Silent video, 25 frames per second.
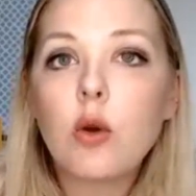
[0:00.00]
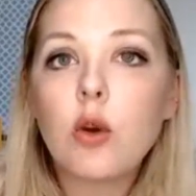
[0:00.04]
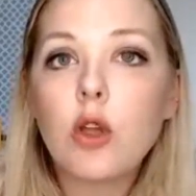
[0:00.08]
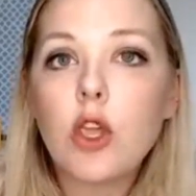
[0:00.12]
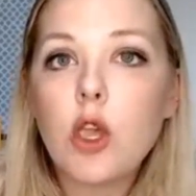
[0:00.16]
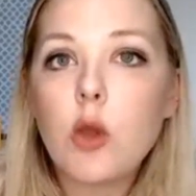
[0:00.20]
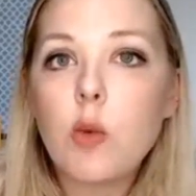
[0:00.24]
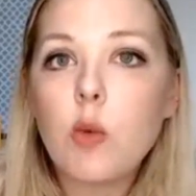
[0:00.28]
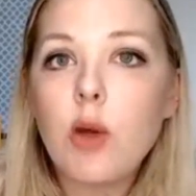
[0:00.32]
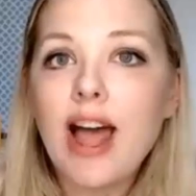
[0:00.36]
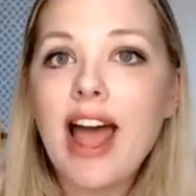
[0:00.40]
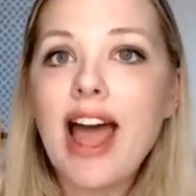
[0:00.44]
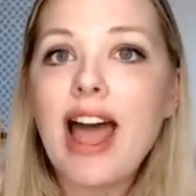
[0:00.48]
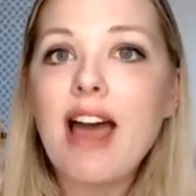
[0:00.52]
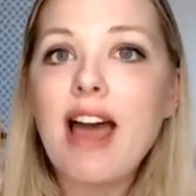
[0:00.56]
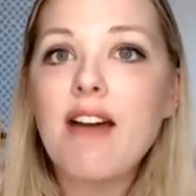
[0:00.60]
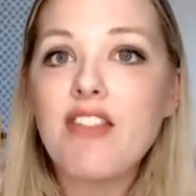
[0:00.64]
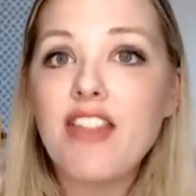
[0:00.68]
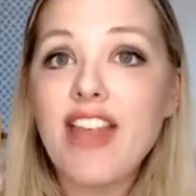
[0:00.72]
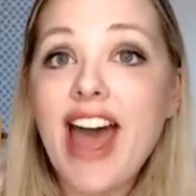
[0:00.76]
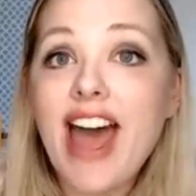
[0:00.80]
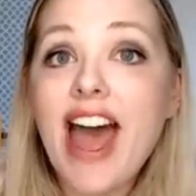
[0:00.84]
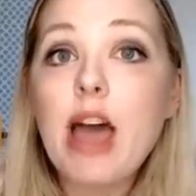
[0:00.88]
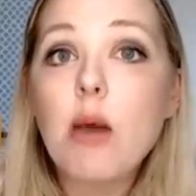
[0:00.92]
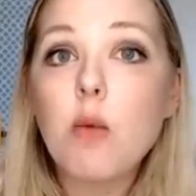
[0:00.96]
You will
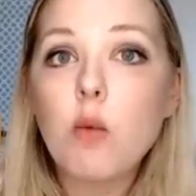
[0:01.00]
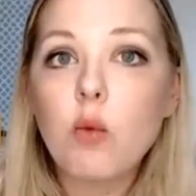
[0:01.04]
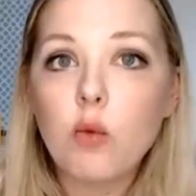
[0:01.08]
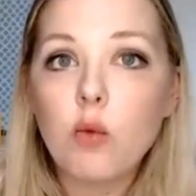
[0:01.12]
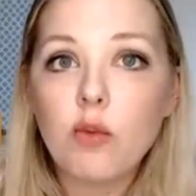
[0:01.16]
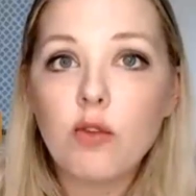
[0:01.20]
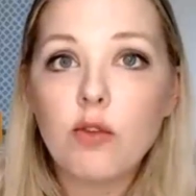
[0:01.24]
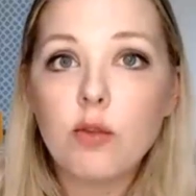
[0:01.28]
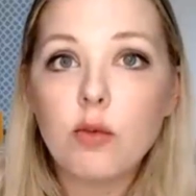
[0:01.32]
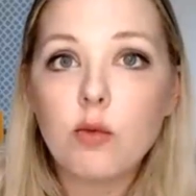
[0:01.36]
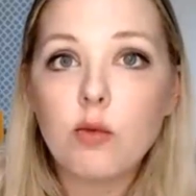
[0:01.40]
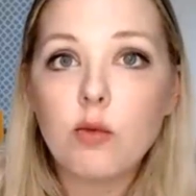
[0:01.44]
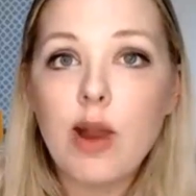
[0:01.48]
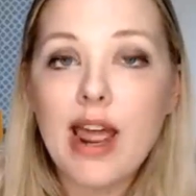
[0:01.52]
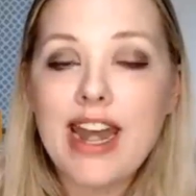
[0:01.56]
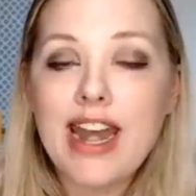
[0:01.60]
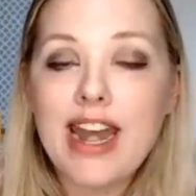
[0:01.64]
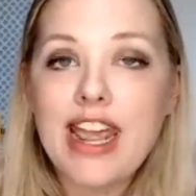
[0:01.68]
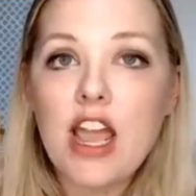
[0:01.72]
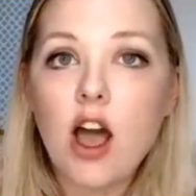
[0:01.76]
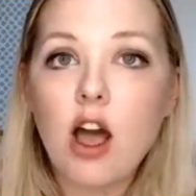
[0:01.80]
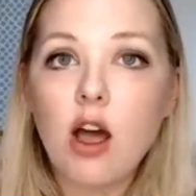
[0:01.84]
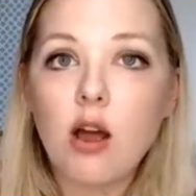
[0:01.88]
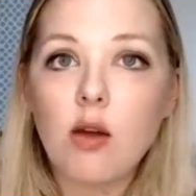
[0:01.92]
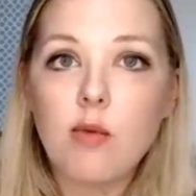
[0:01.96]
have that
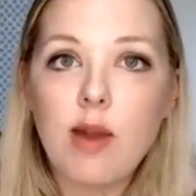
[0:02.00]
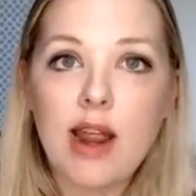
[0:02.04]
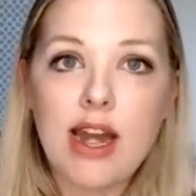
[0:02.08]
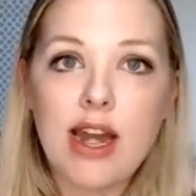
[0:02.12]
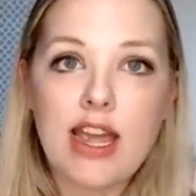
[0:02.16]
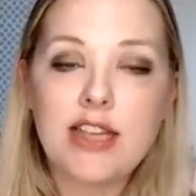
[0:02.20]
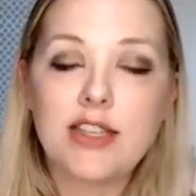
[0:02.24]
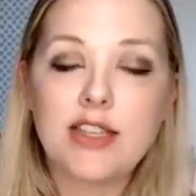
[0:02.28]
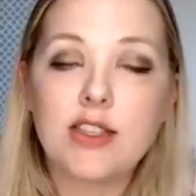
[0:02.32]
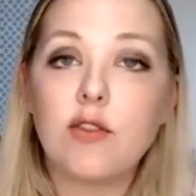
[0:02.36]
ready already.